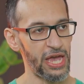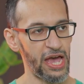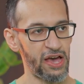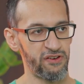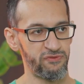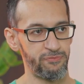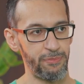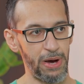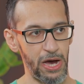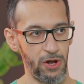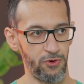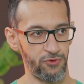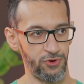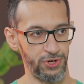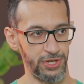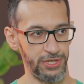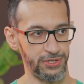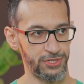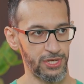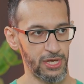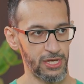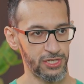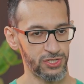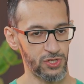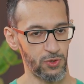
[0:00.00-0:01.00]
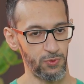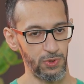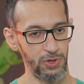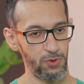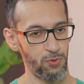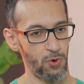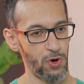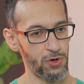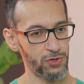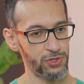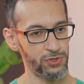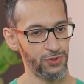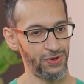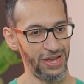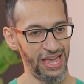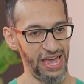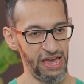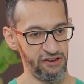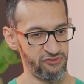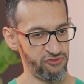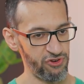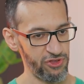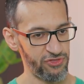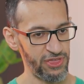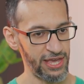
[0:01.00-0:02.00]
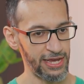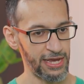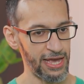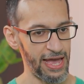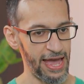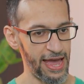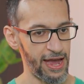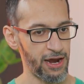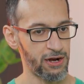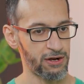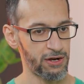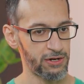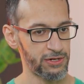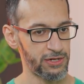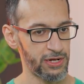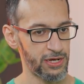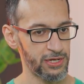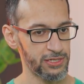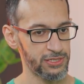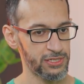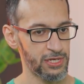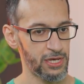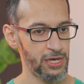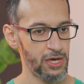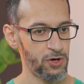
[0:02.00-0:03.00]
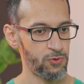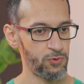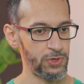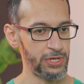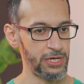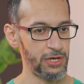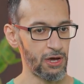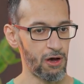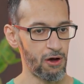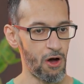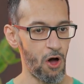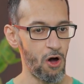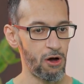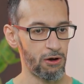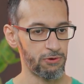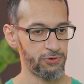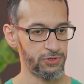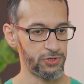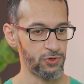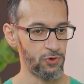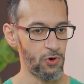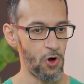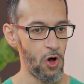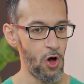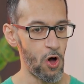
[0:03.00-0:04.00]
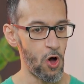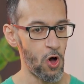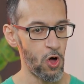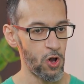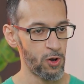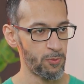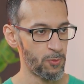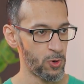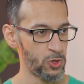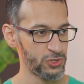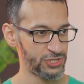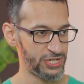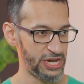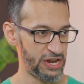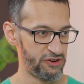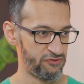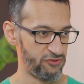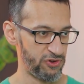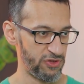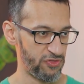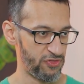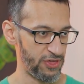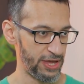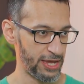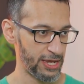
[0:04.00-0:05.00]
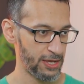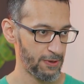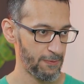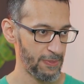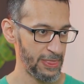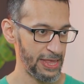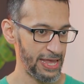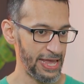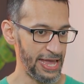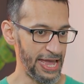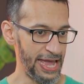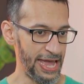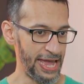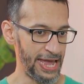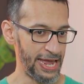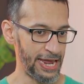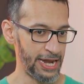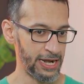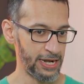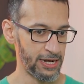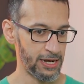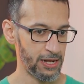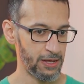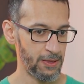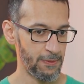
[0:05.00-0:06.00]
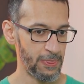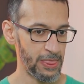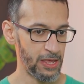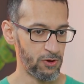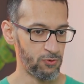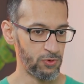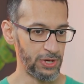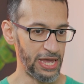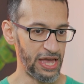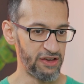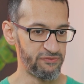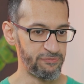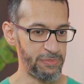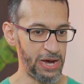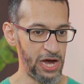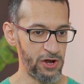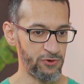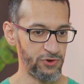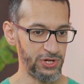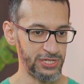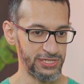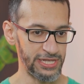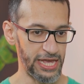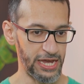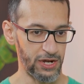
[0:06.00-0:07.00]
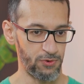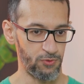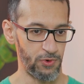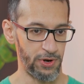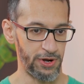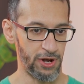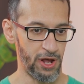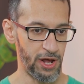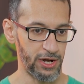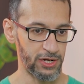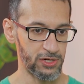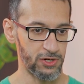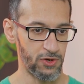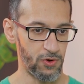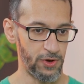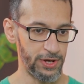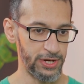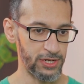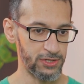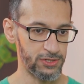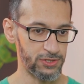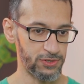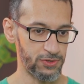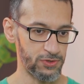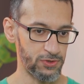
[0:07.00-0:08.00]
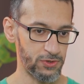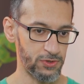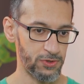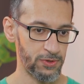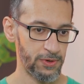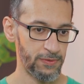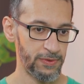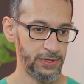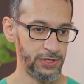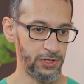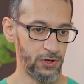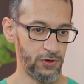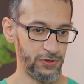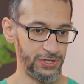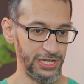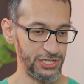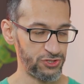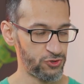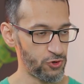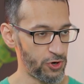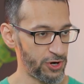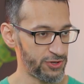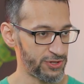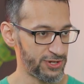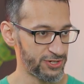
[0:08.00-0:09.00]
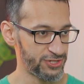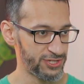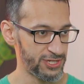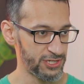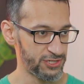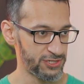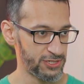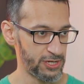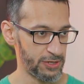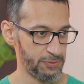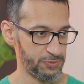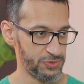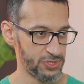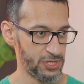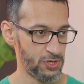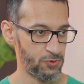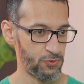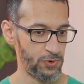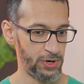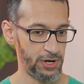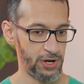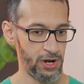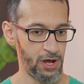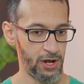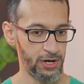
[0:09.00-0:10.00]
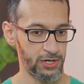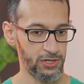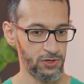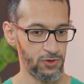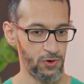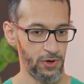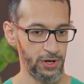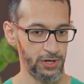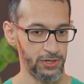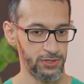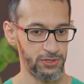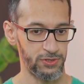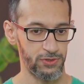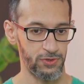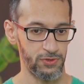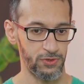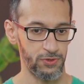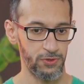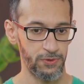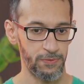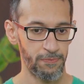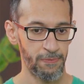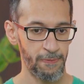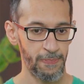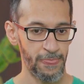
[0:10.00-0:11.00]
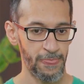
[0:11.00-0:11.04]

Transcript: have boundaries. So we won't do everything a hacker does. We do almost everything and we have boundaries, like we're not going to destroy their systems. We're not going to